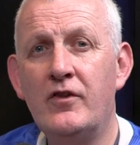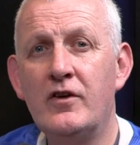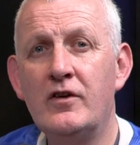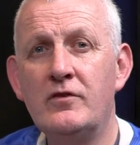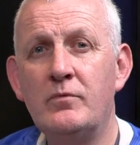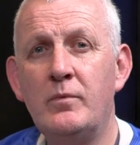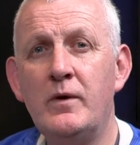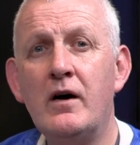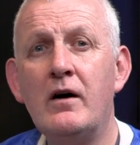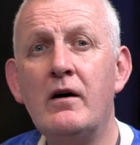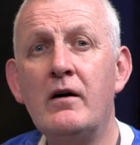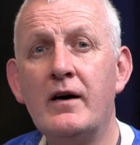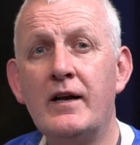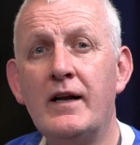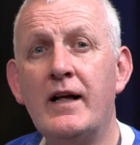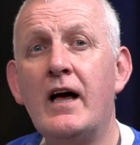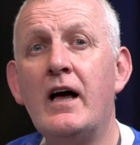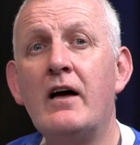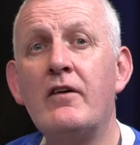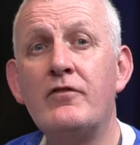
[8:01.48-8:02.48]
that we are going
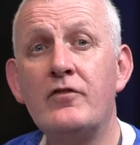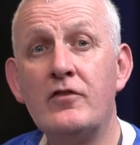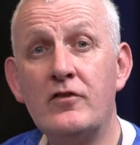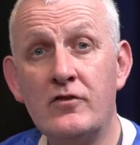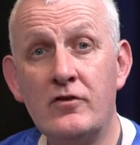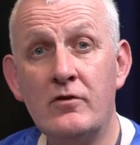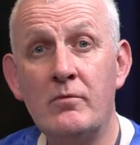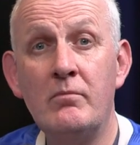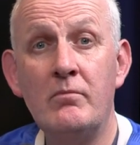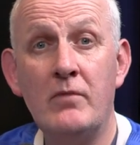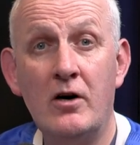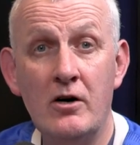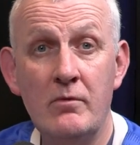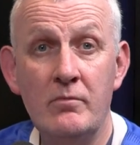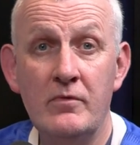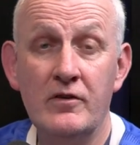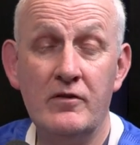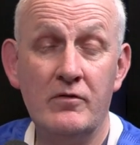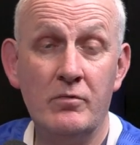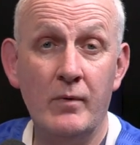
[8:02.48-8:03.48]
to have some
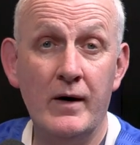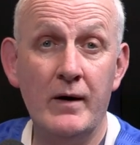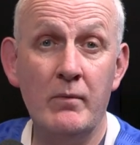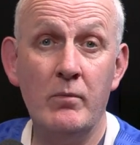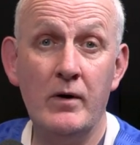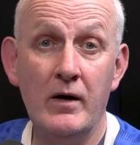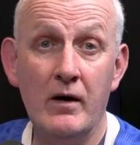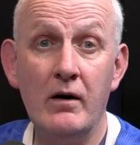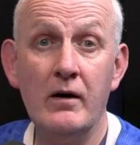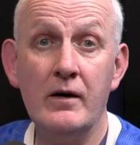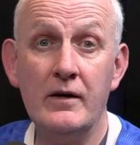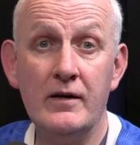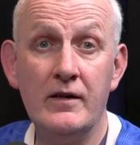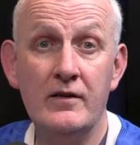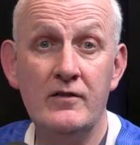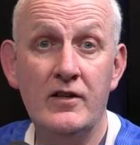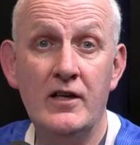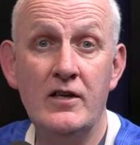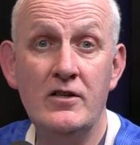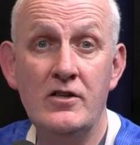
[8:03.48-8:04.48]
moments when we are going to
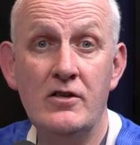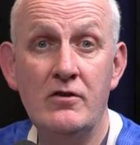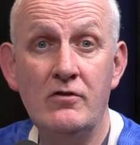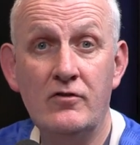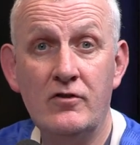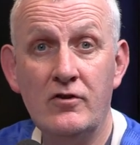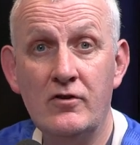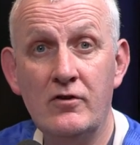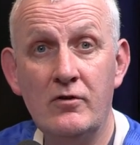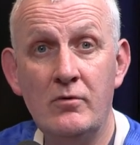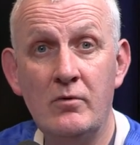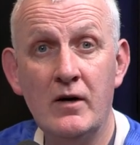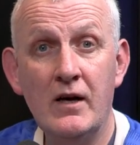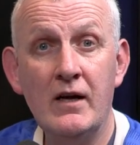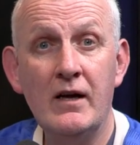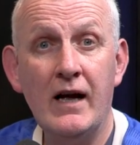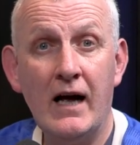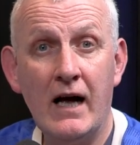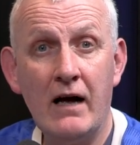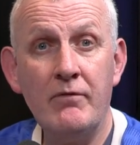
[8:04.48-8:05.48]
continue to
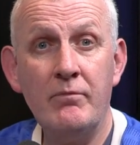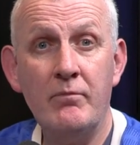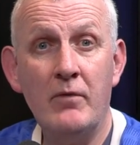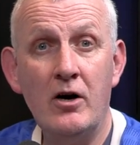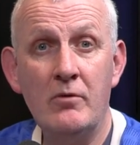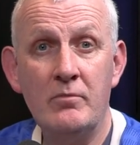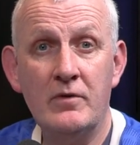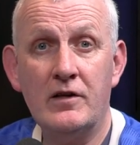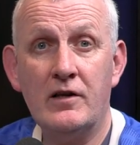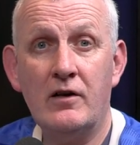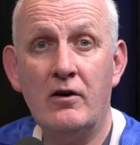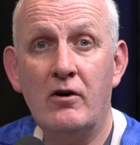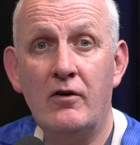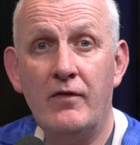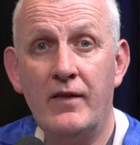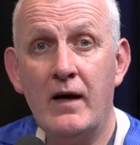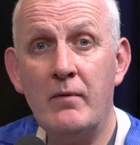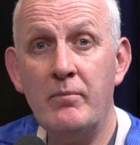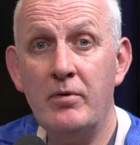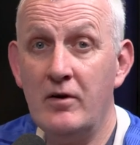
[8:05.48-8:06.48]
have moments like
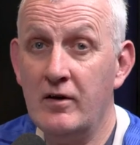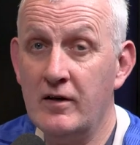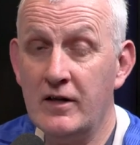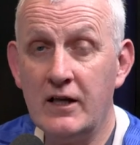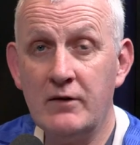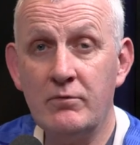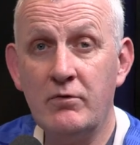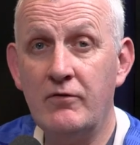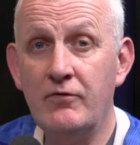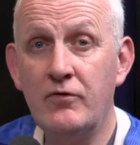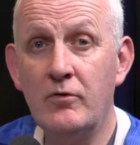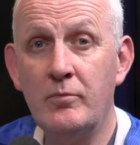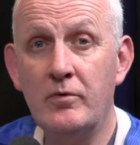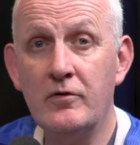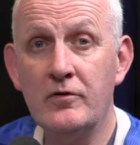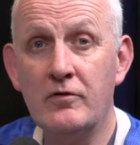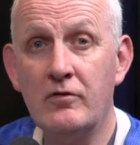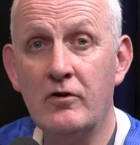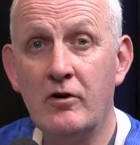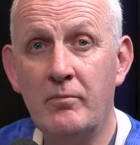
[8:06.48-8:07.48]
that, because that's what
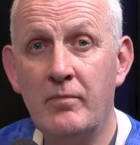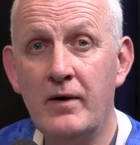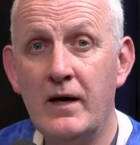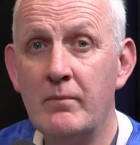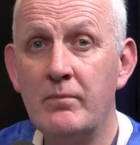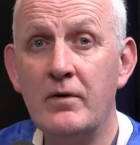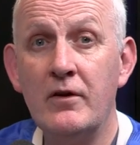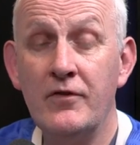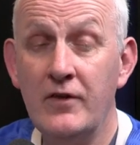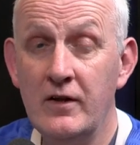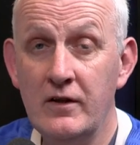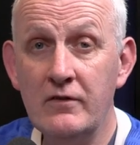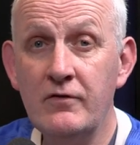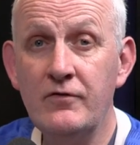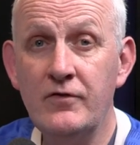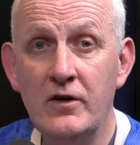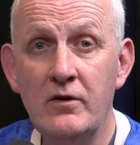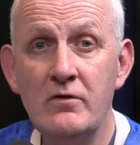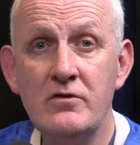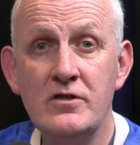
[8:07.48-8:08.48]
football's all about. But I think the
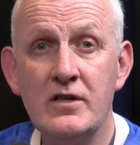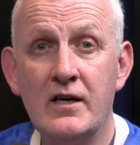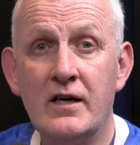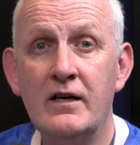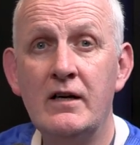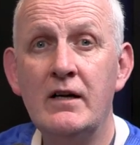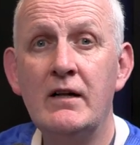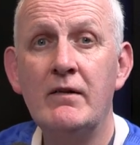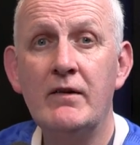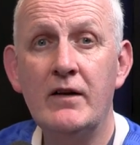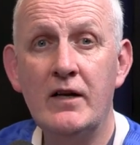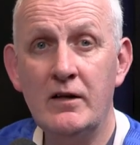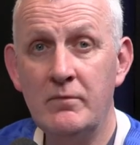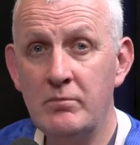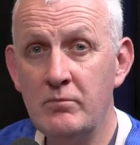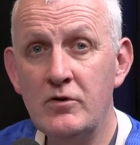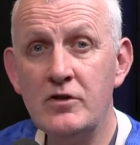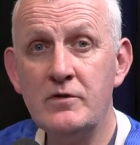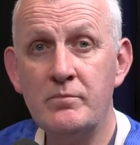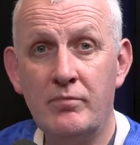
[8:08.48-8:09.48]
future is
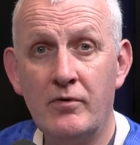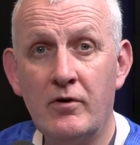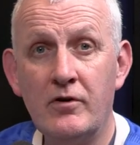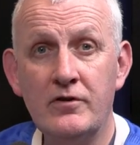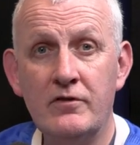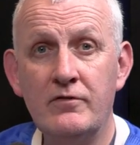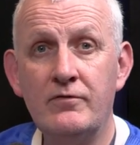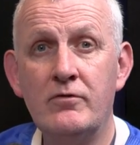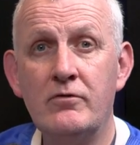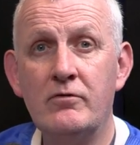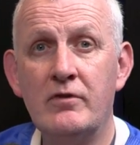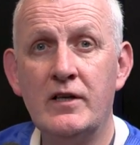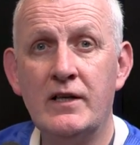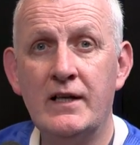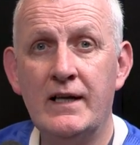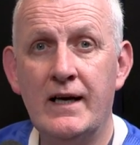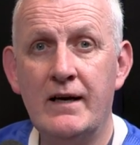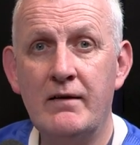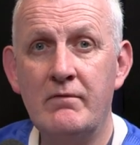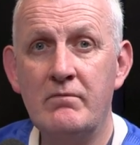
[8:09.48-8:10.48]
much brighter for us
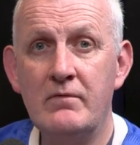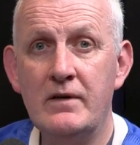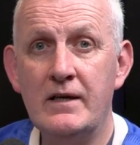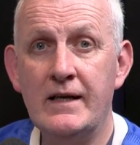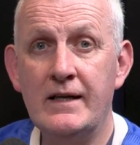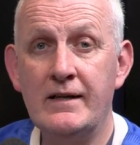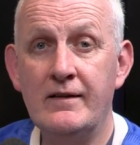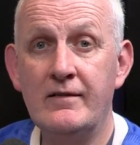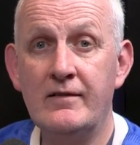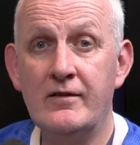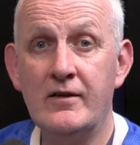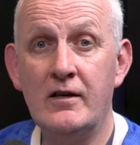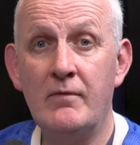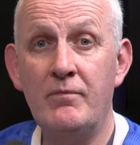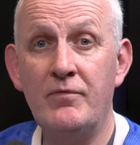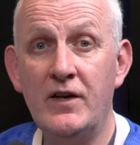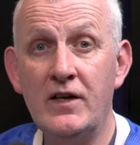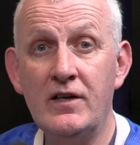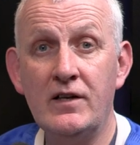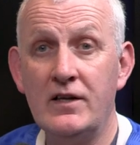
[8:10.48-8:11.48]
now. And
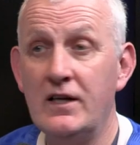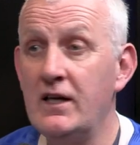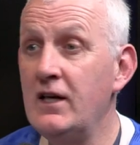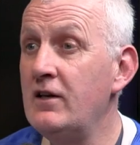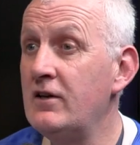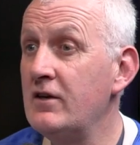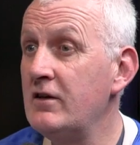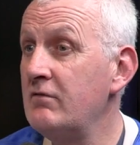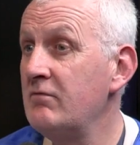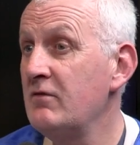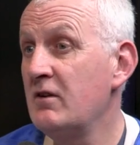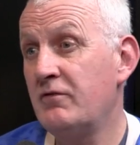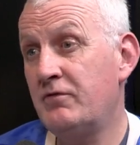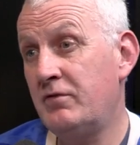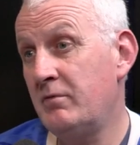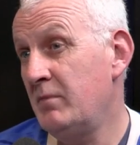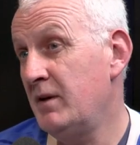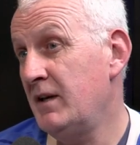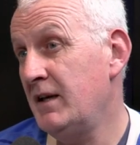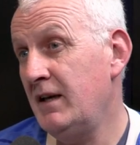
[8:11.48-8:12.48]
this season,
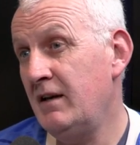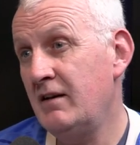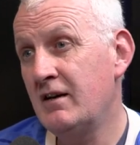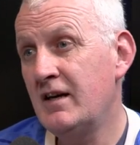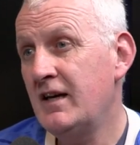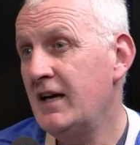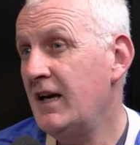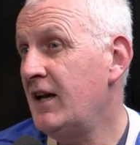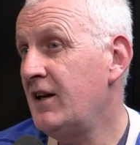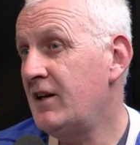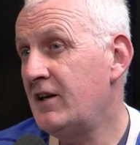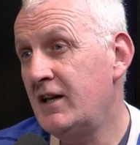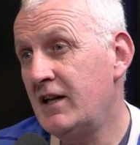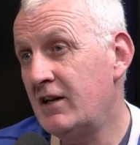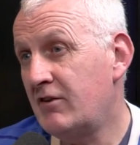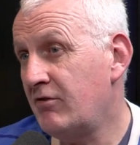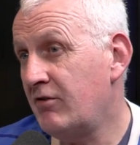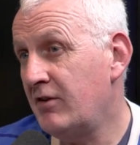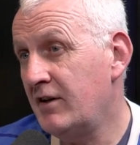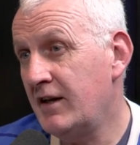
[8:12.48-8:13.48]
for me, is
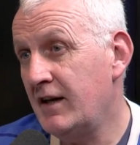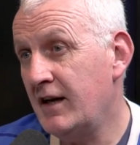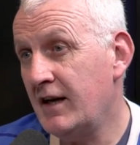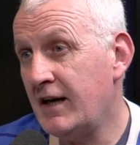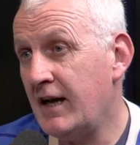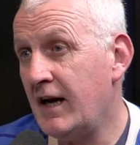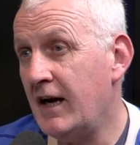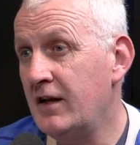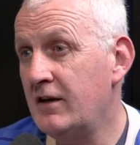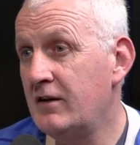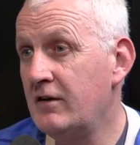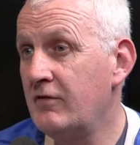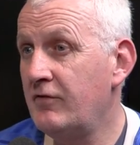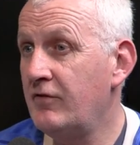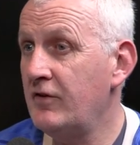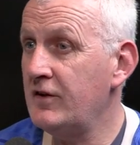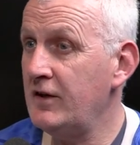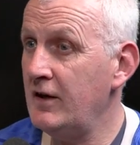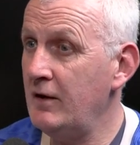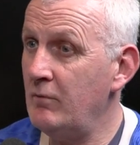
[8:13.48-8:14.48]
literally a case of
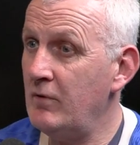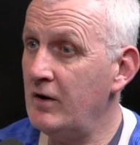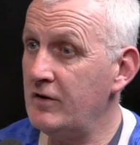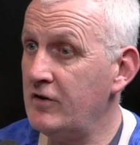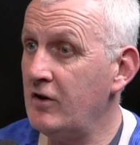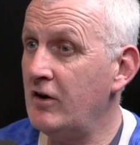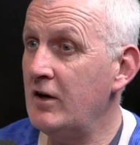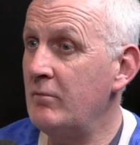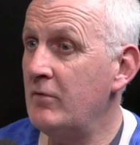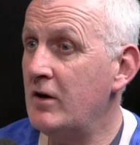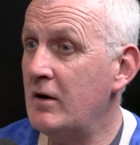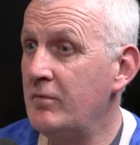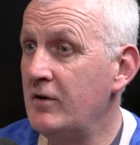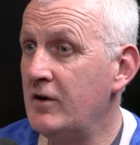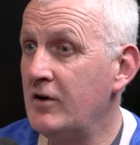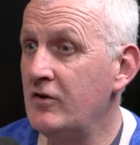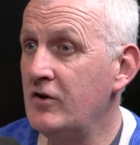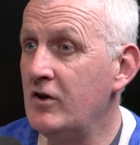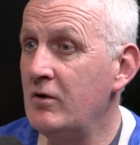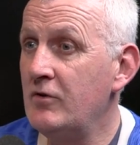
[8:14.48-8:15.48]
seeing what Tony Mowbray
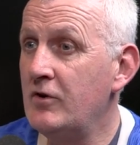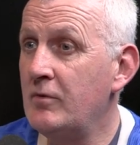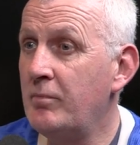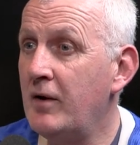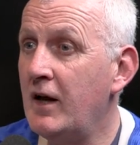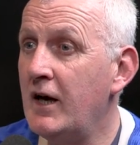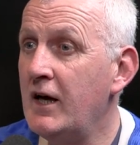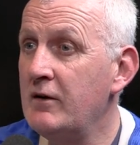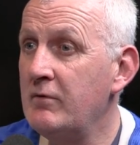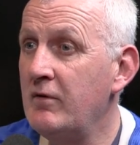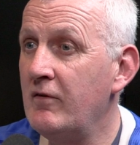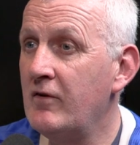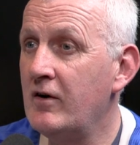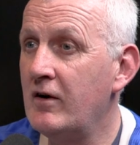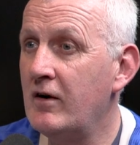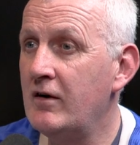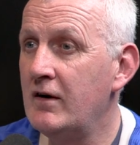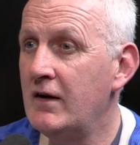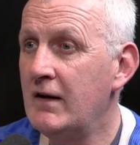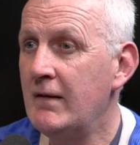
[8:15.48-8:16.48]
can do with the players we've
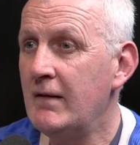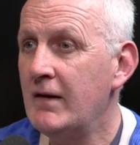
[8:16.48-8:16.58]
got